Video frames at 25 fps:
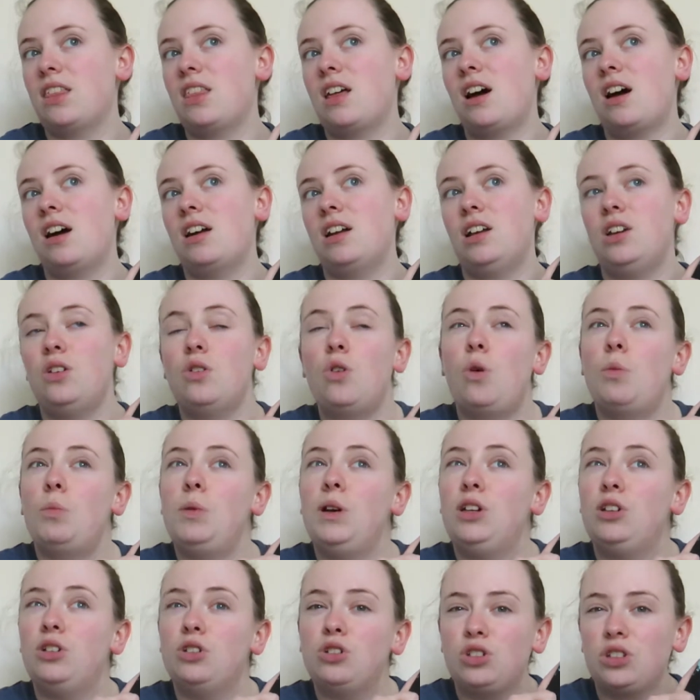that he
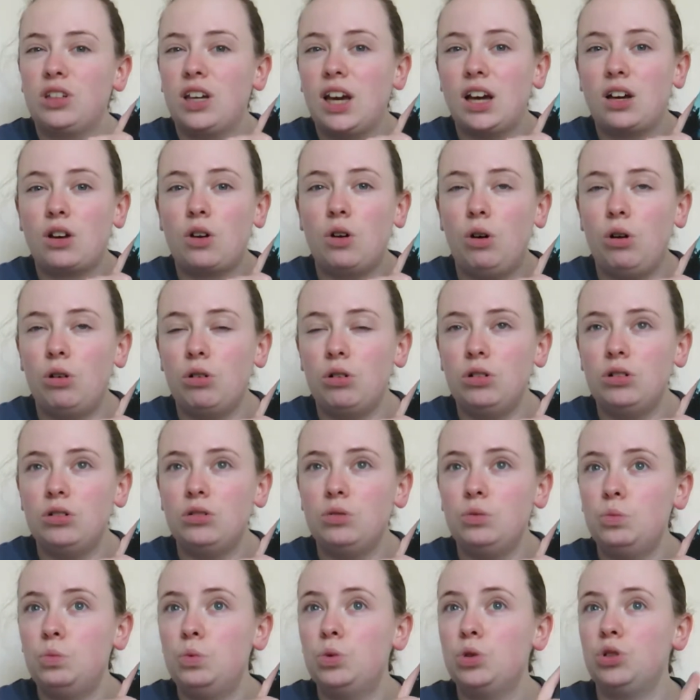normally
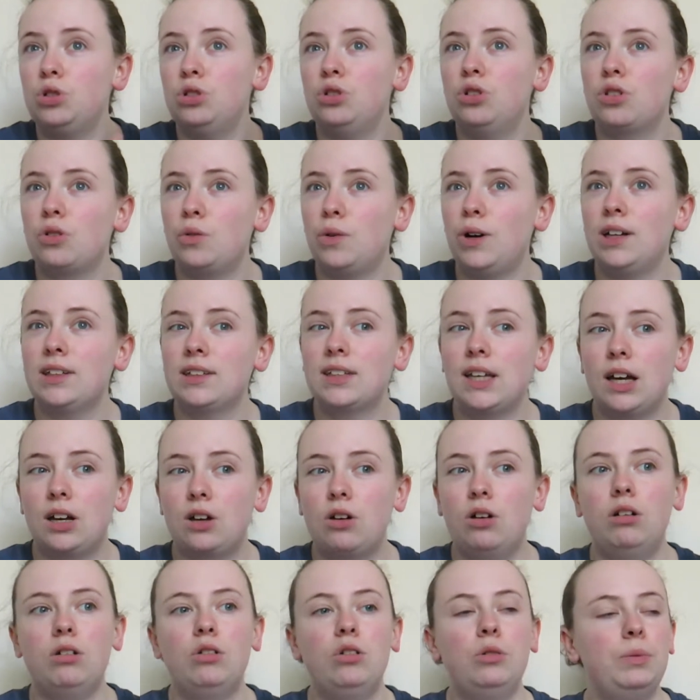wouldn't otherwise get
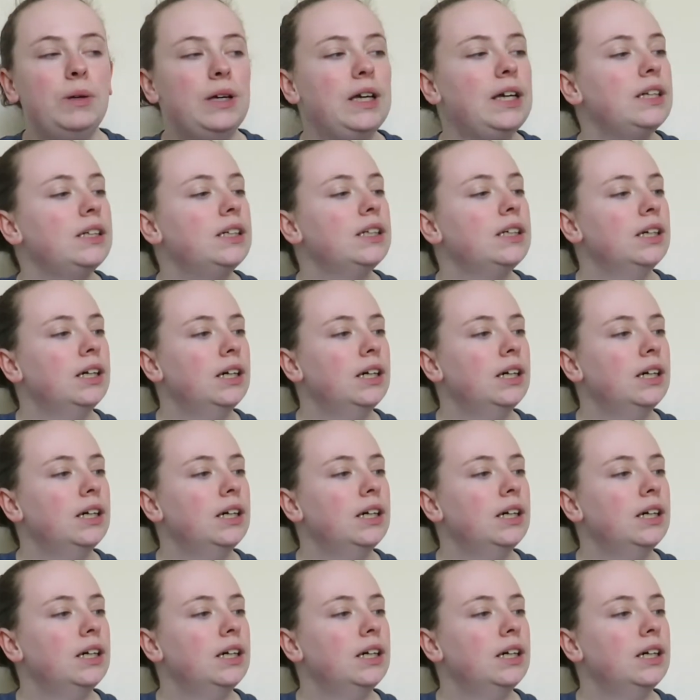caught up in.